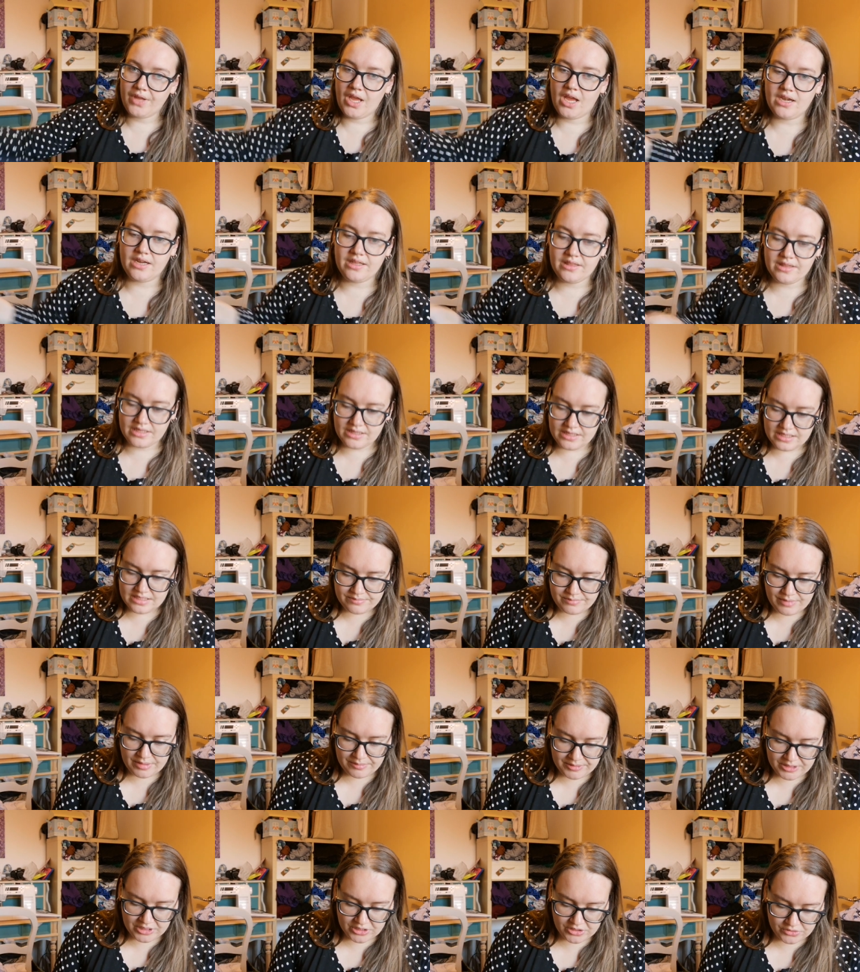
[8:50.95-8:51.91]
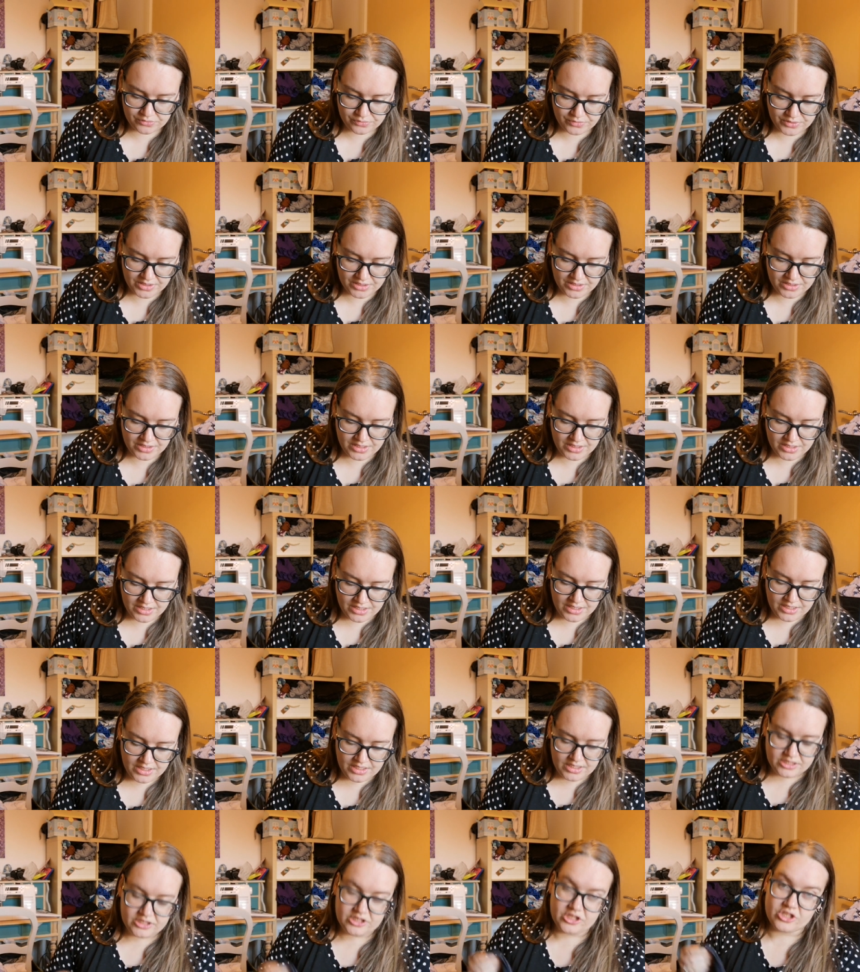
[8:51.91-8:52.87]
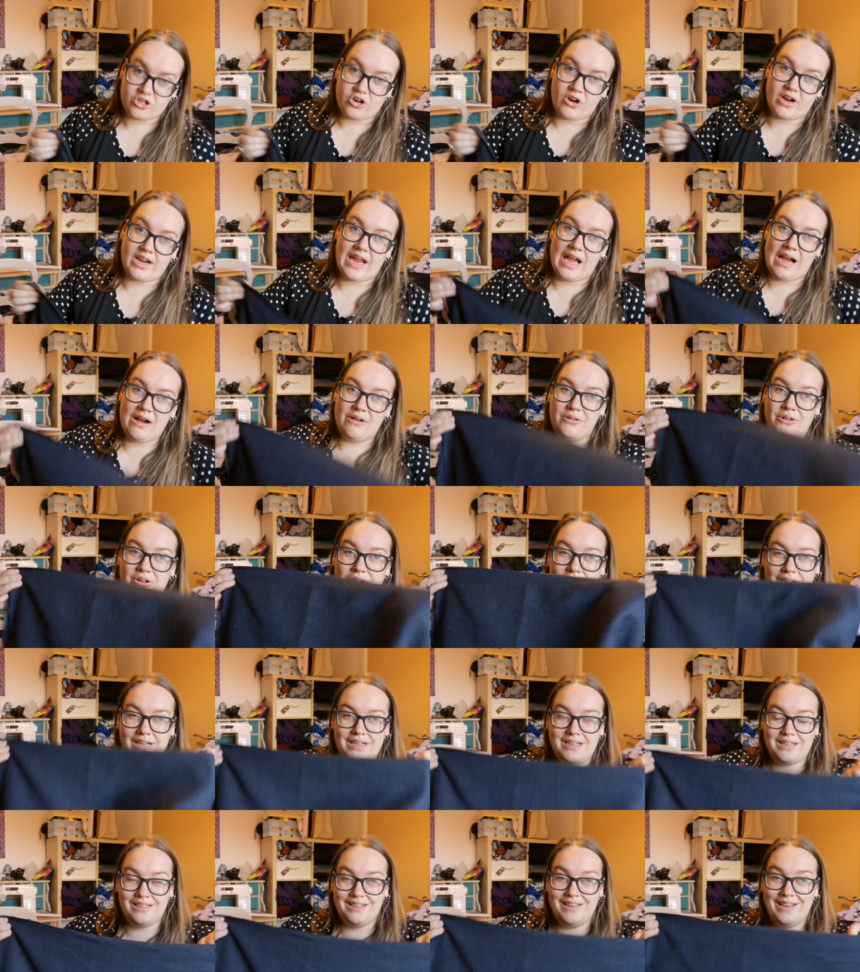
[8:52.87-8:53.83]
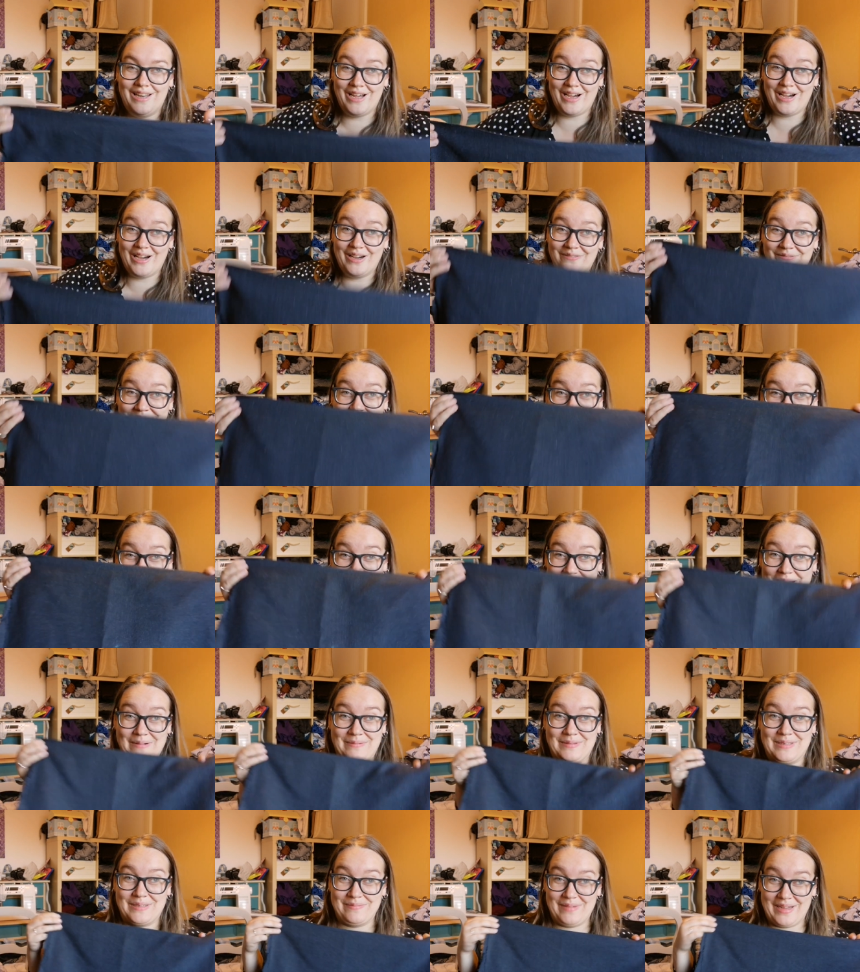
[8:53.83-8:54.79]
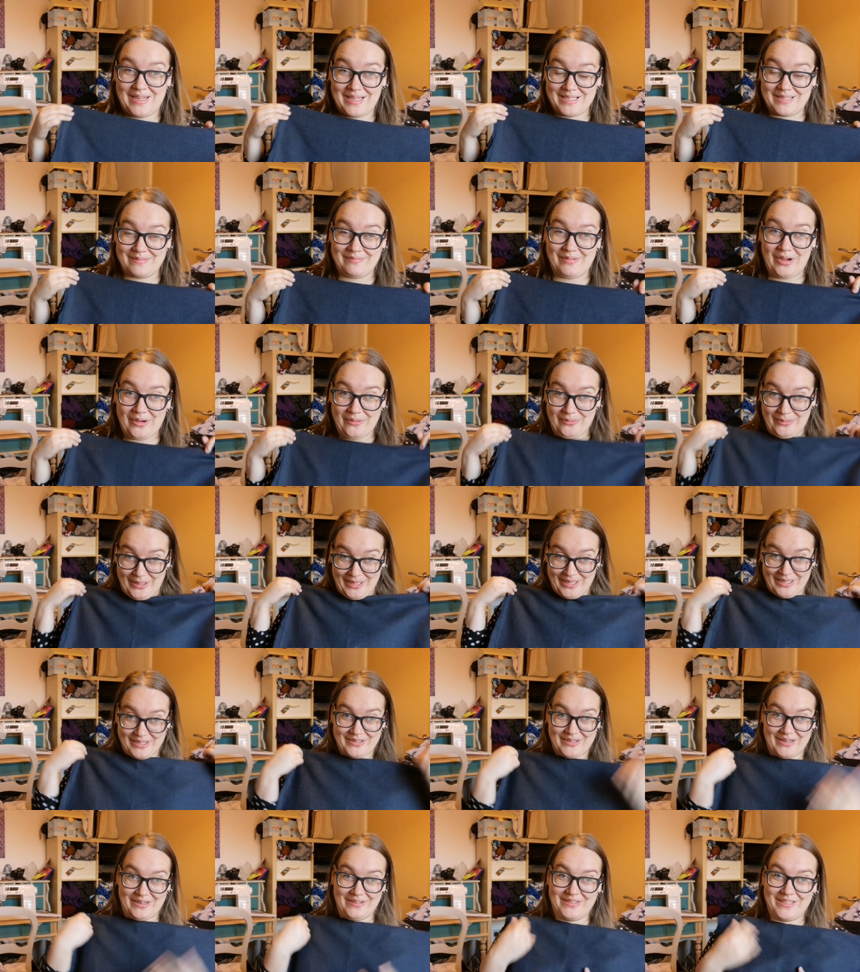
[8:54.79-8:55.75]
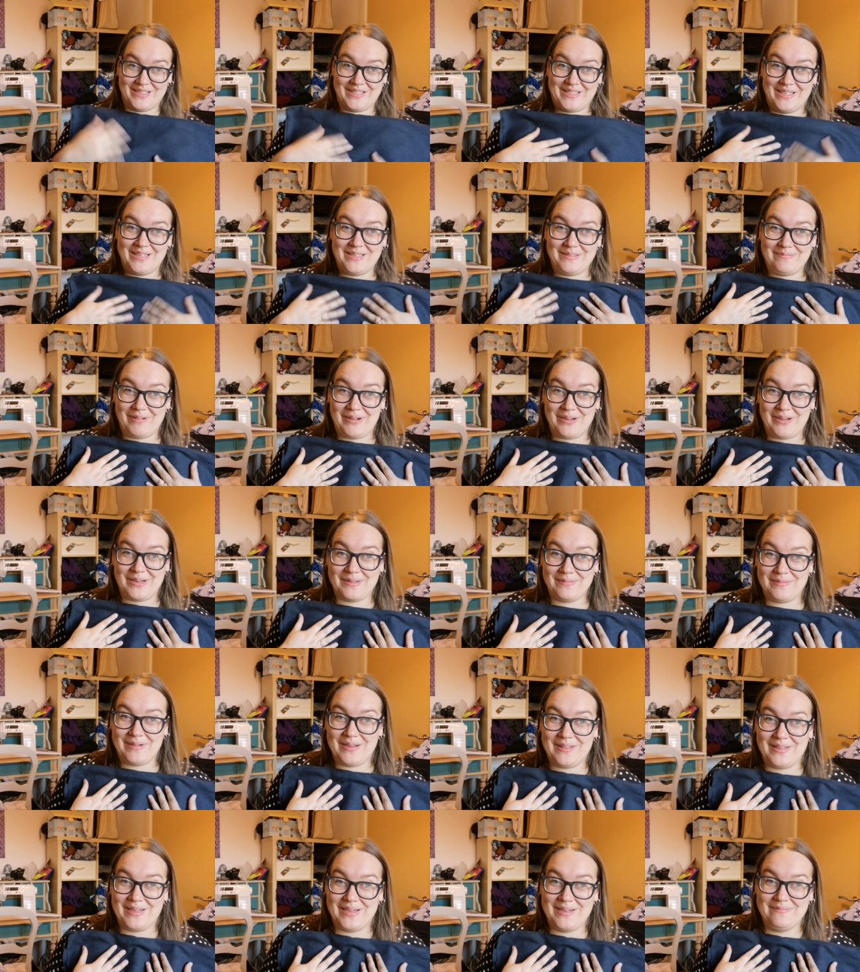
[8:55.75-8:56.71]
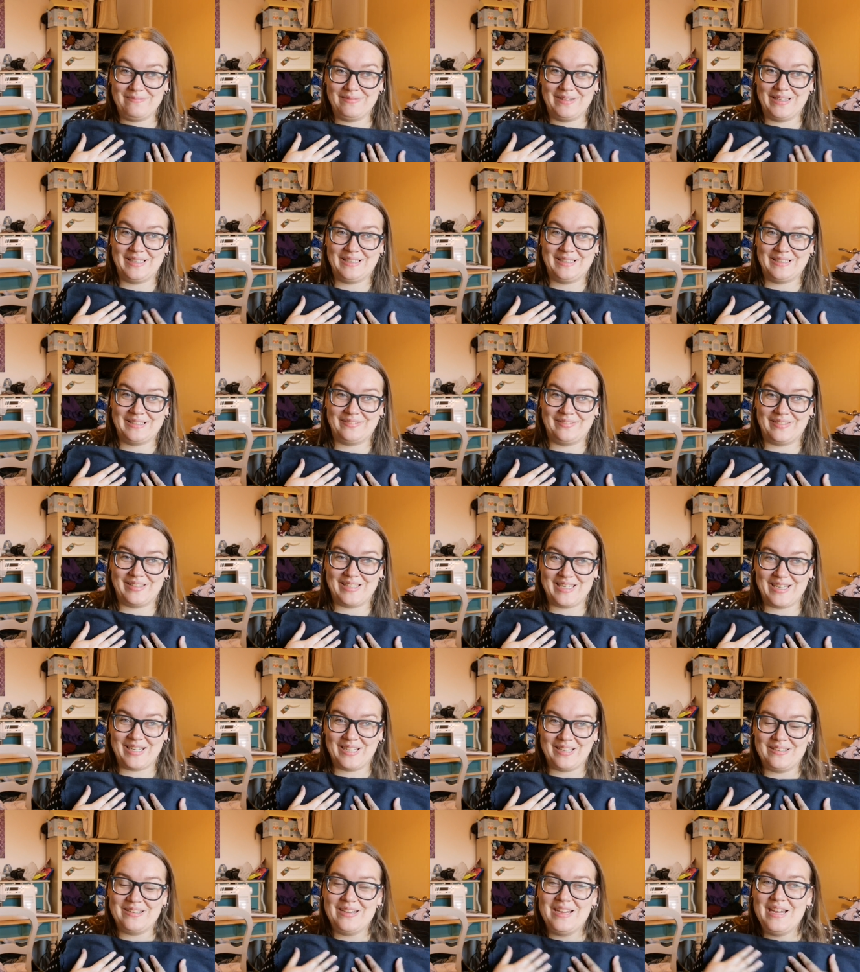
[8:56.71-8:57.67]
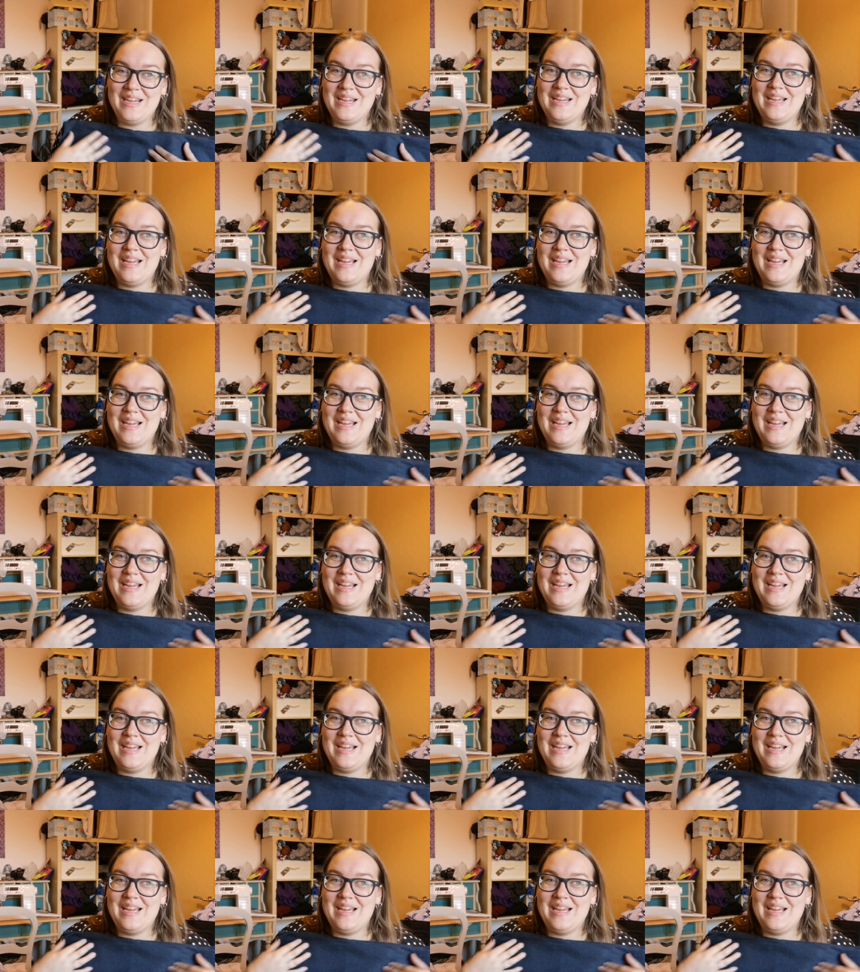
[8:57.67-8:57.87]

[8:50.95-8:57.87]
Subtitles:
And I think these might be a good one to try it out on. I'd love to be able to make smart work trousers. I spoke about that in my last video.